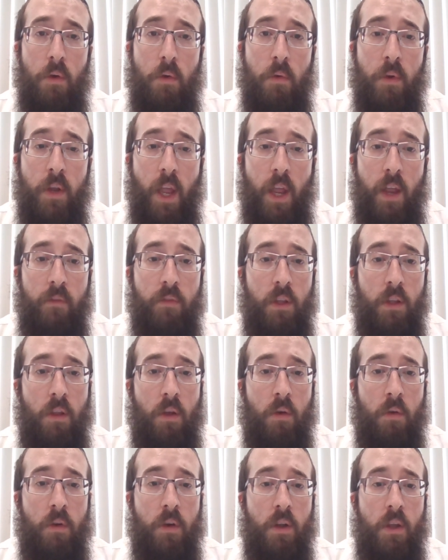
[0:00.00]
who gave the
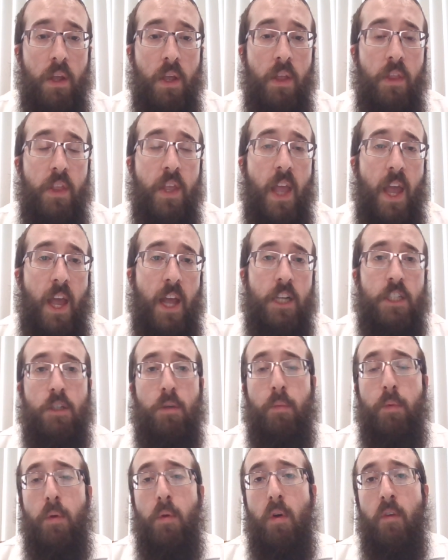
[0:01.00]
loan the
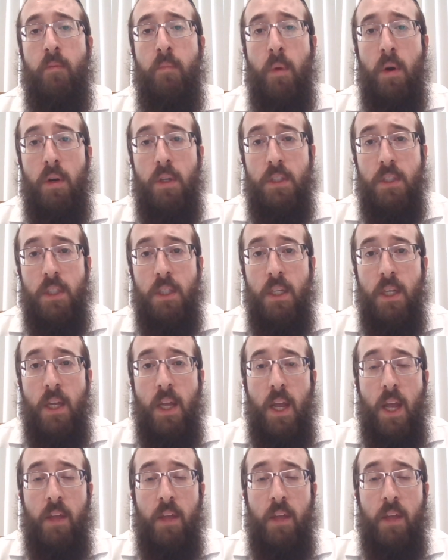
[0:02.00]
attribute of mercy.